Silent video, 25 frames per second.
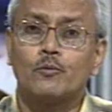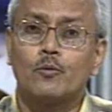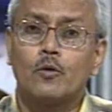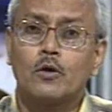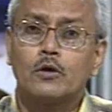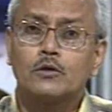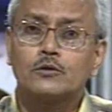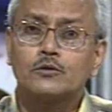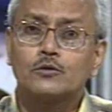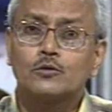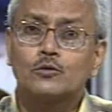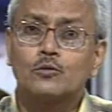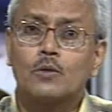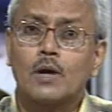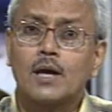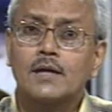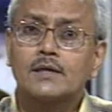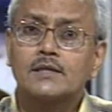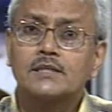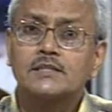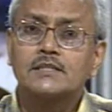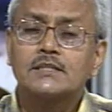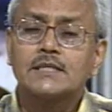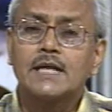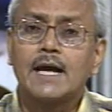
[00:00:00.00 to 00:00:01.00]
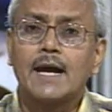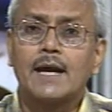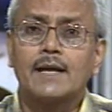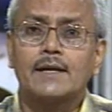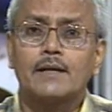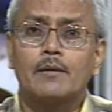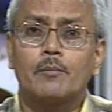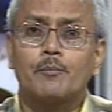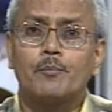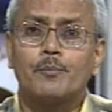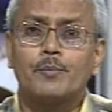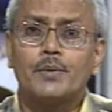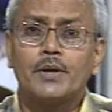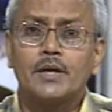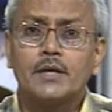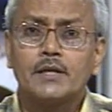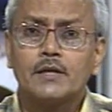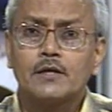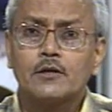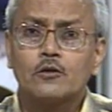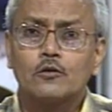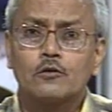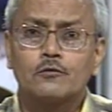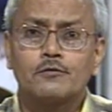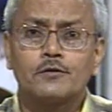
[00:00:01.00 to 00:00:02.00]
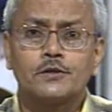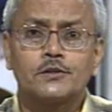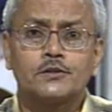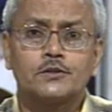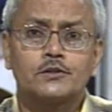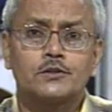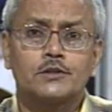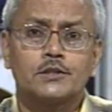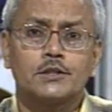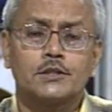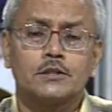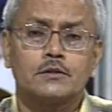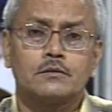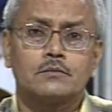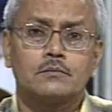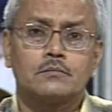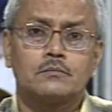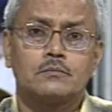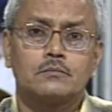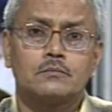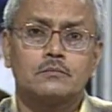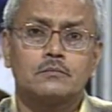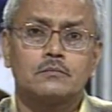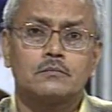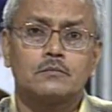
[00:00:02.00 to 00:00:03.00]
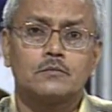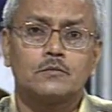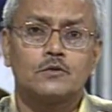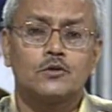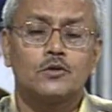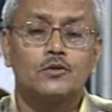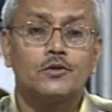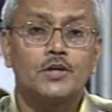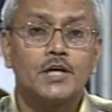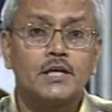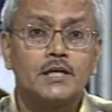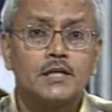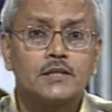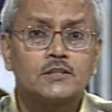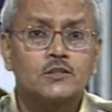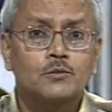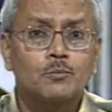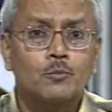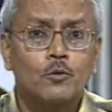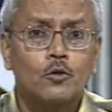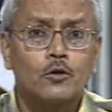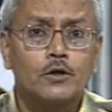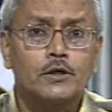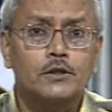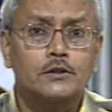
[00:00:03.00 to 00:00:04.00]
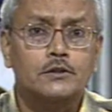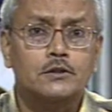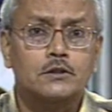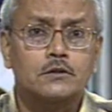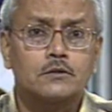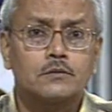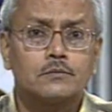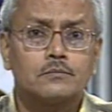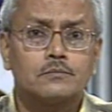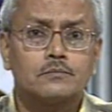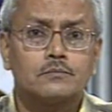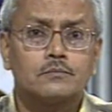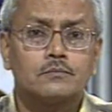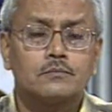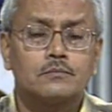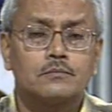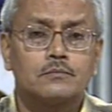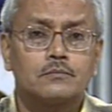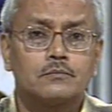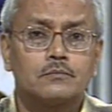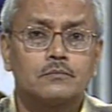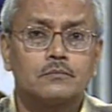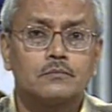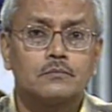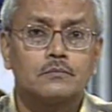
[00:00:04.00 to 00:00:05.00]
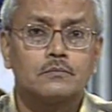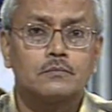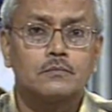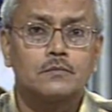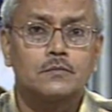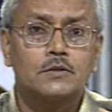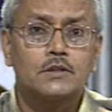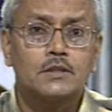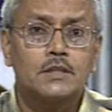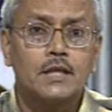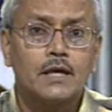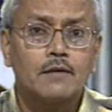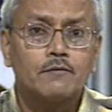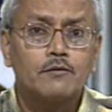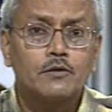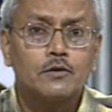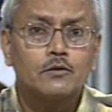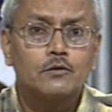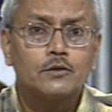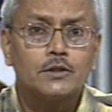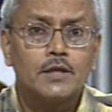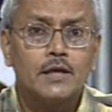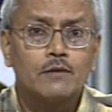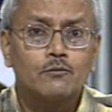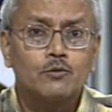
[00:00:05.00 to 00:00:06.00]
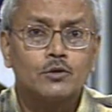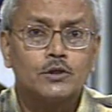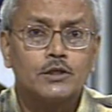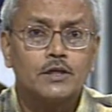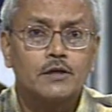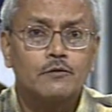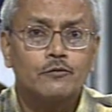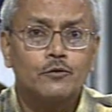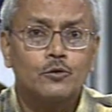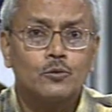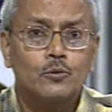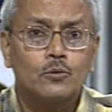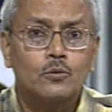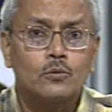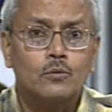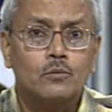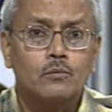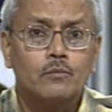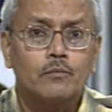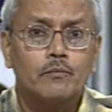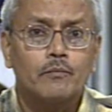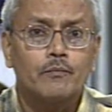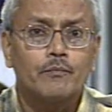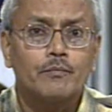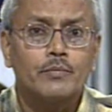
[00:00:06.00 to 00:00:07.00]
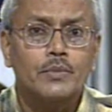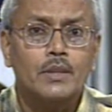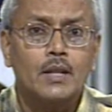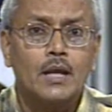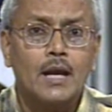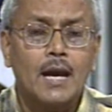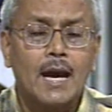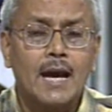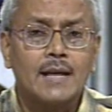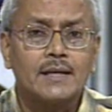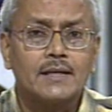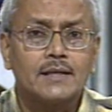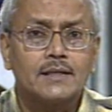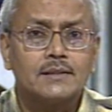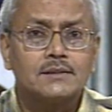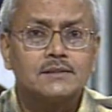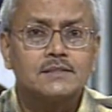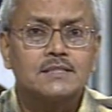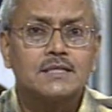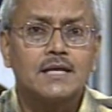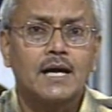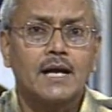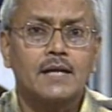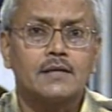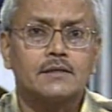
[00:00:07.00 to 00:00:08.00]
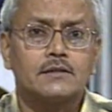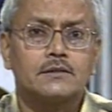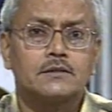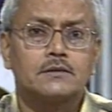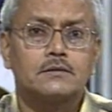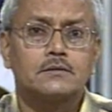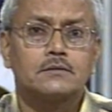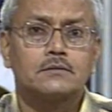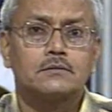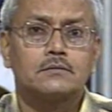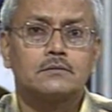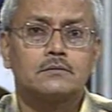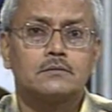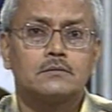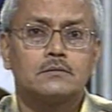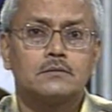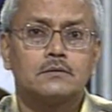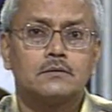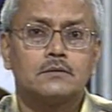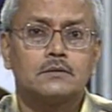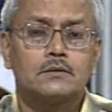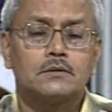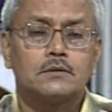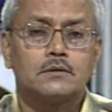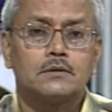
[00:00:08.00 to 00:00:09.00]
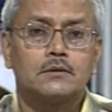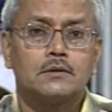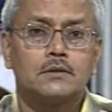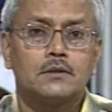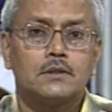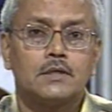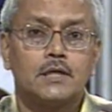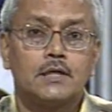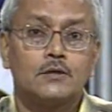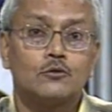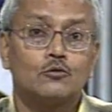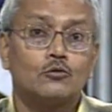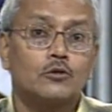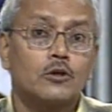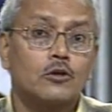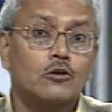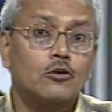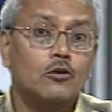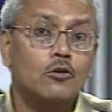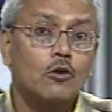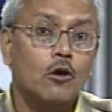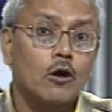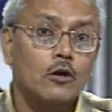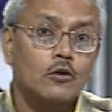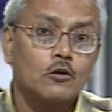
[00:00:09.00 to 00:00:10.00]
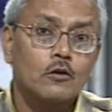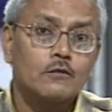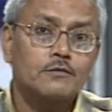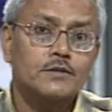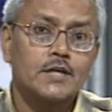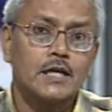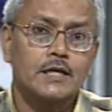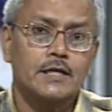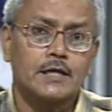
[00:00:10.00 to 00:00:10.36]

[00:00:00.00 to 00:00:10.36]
you want to understand a period of history, read its poets. They would give you an insight into the thought of